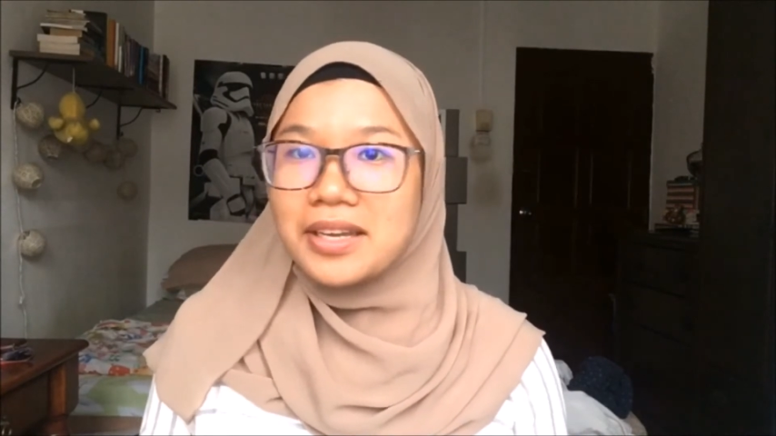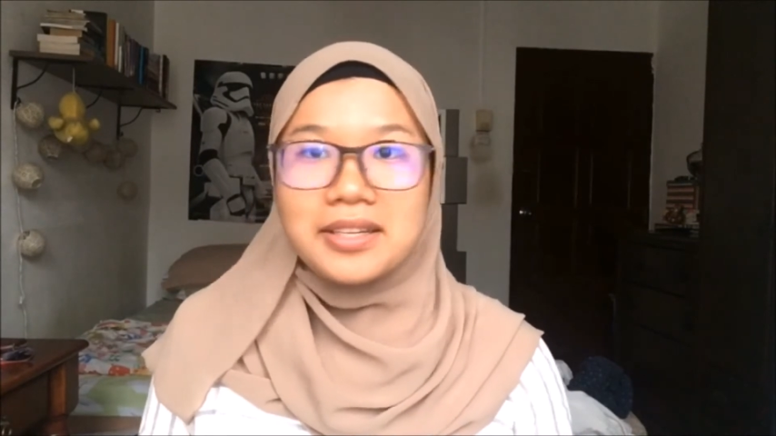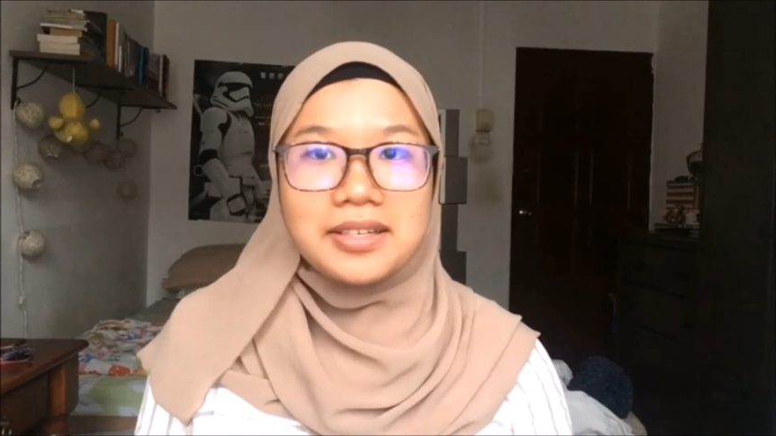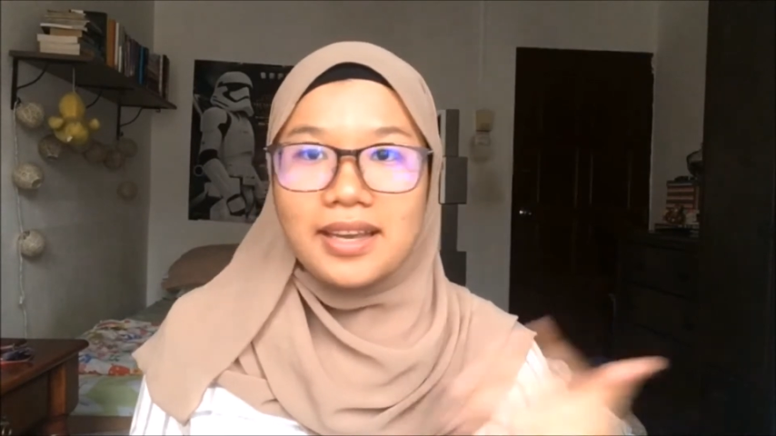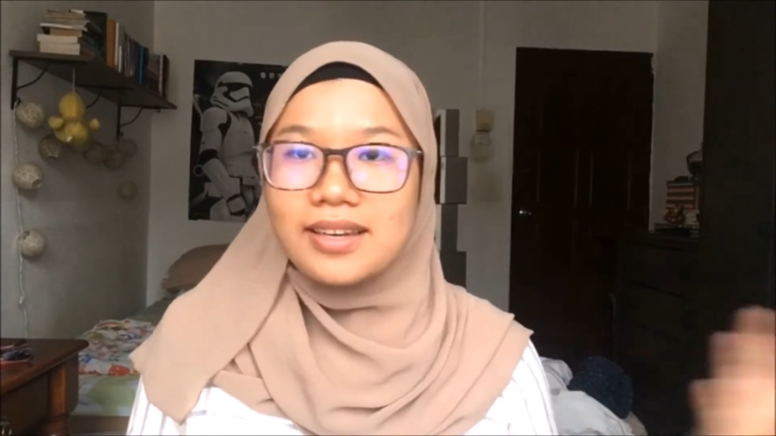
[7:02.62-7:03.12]

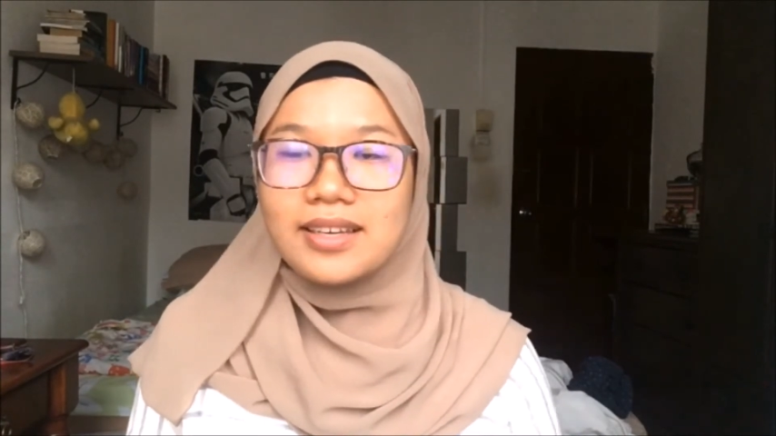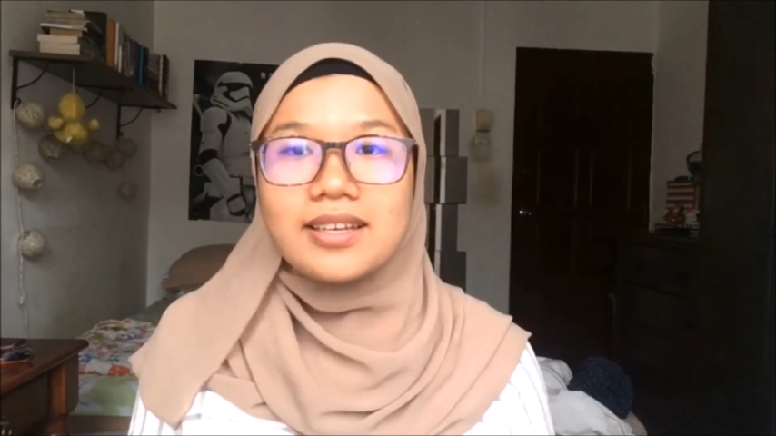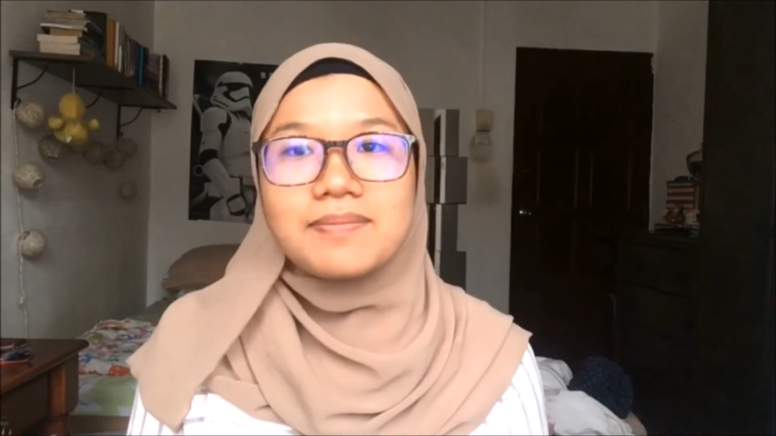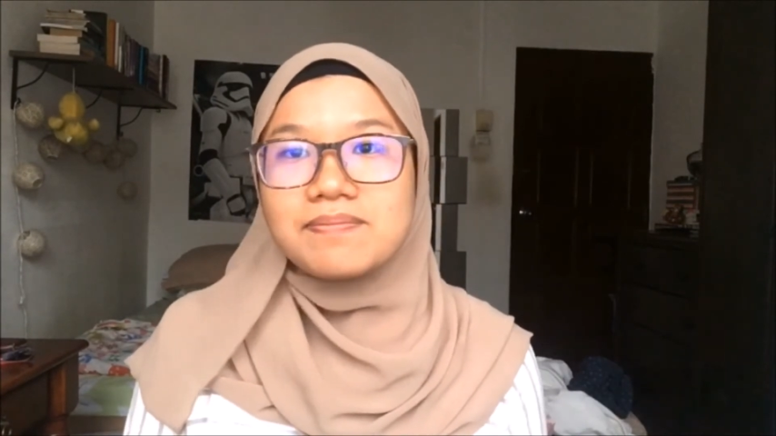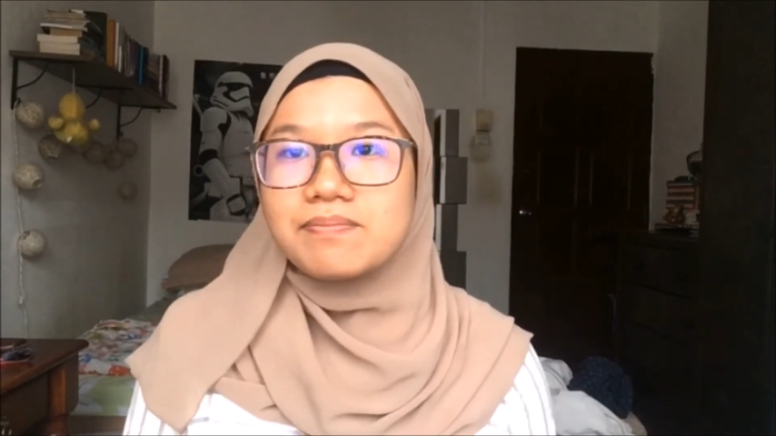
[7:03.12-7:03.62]
and
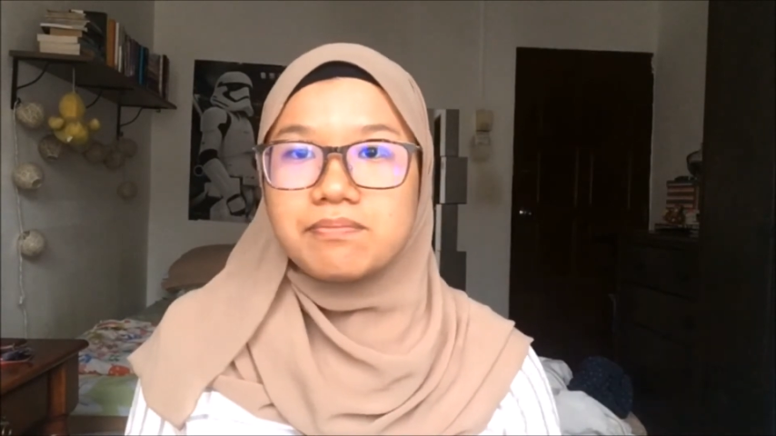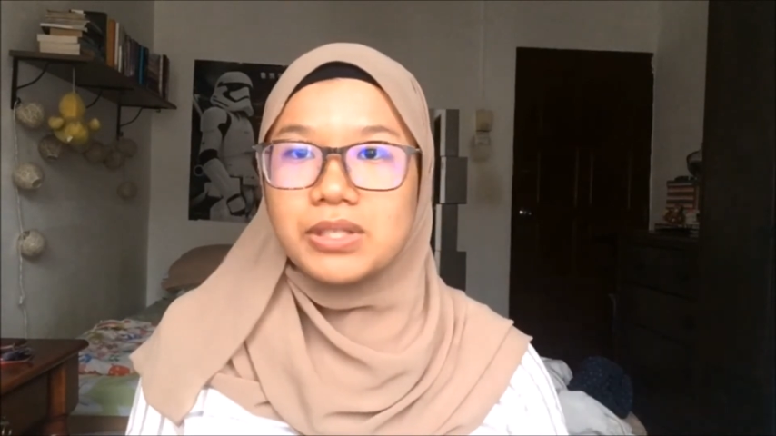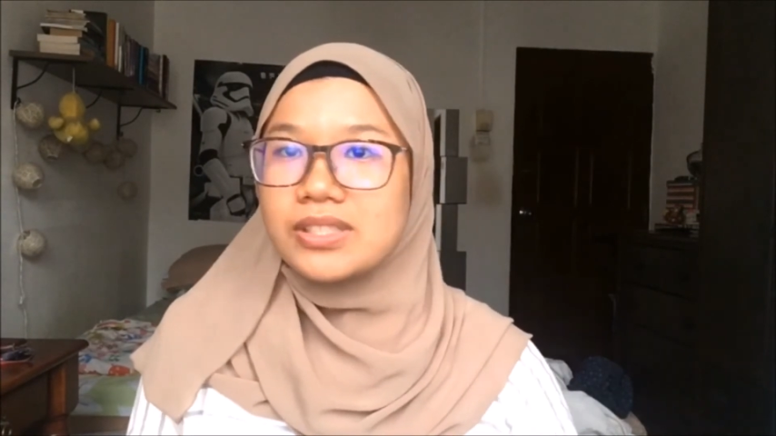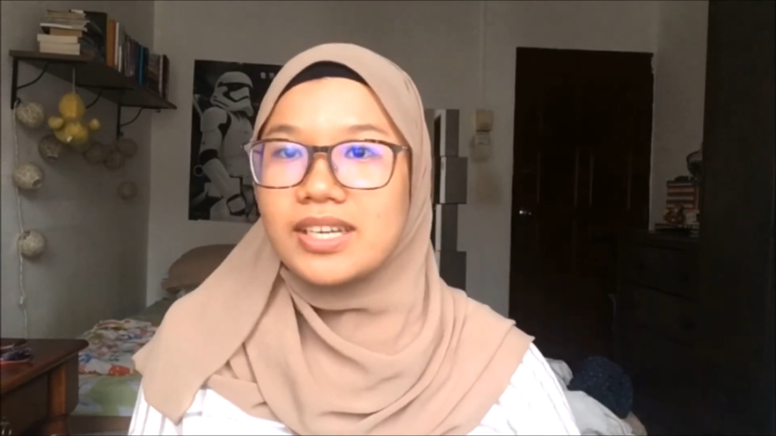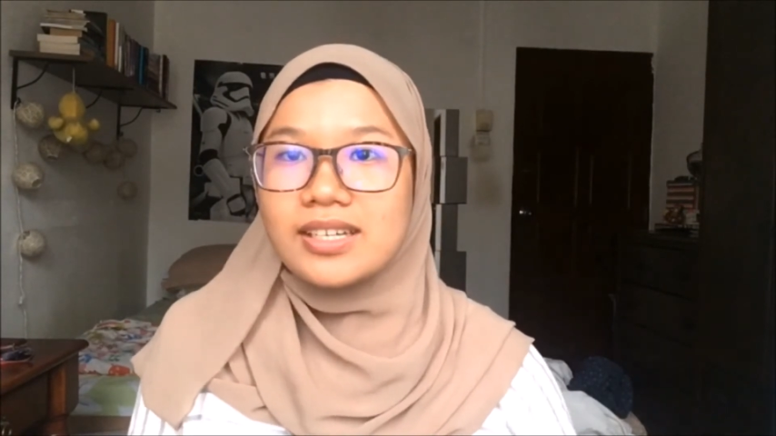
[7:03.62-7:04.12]
any
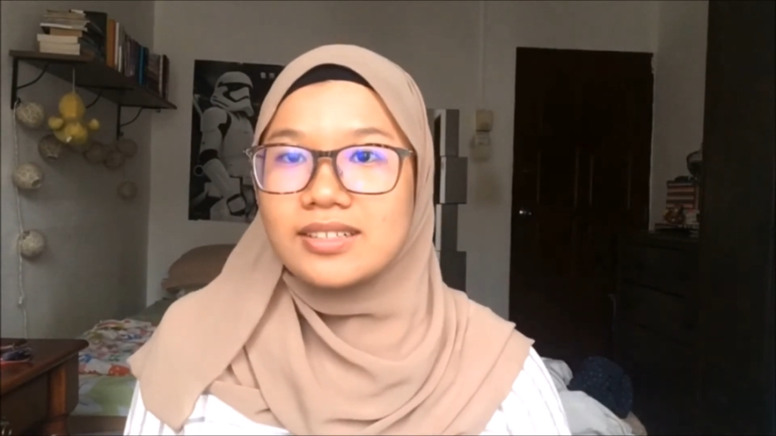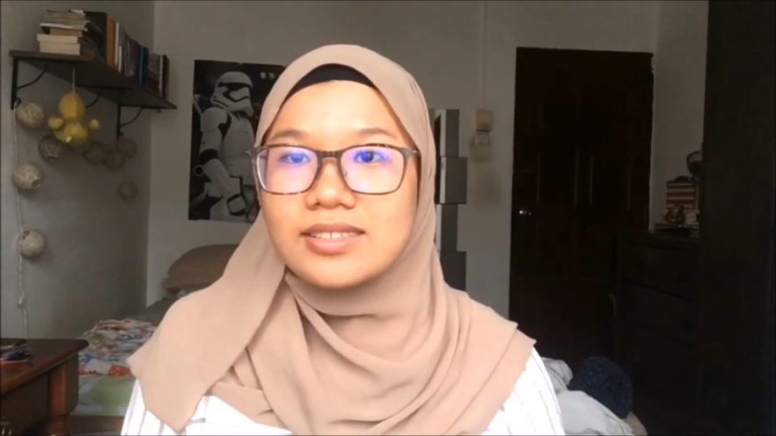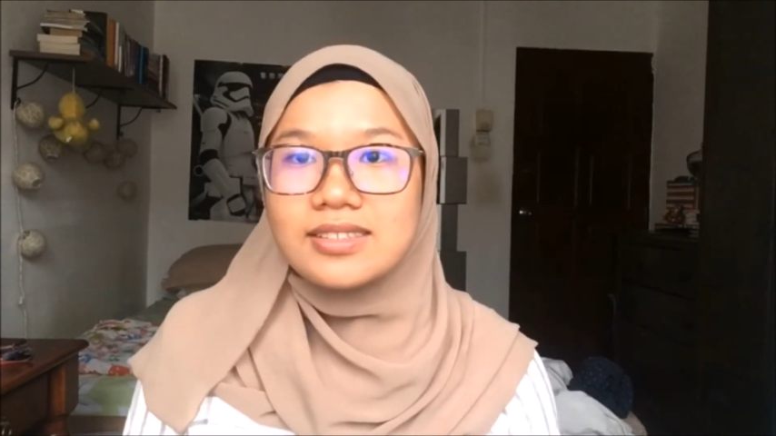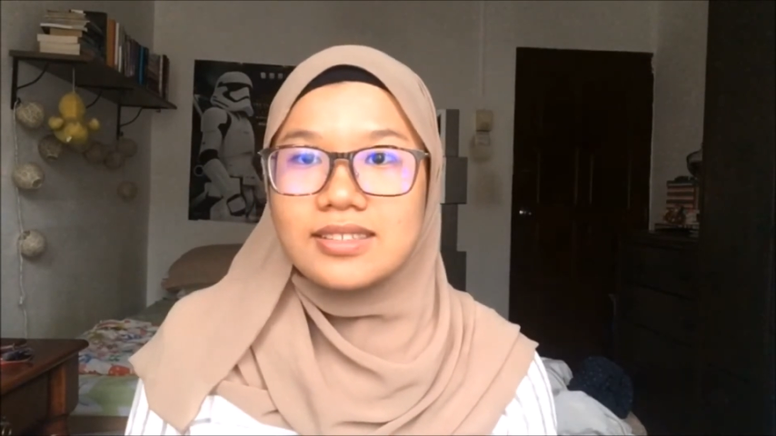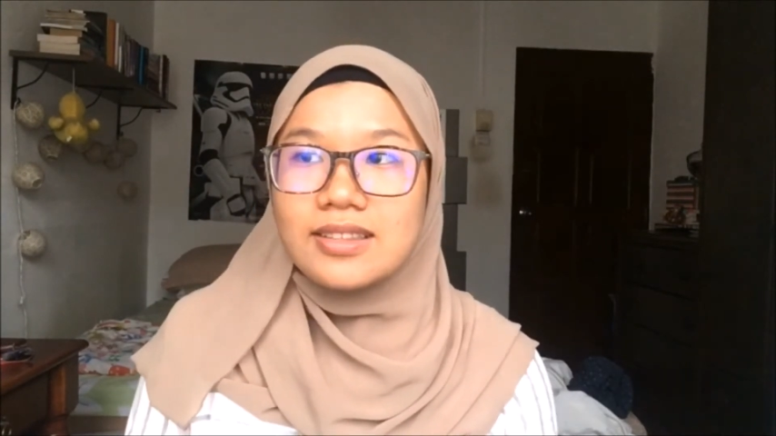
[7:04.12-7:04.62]

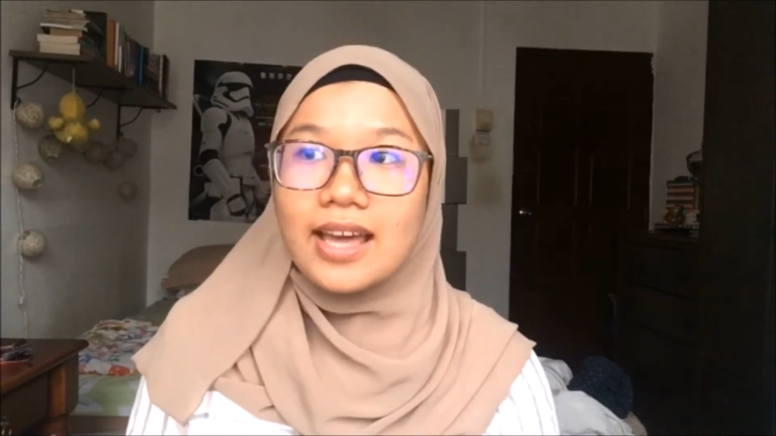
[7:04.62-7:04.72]
buildings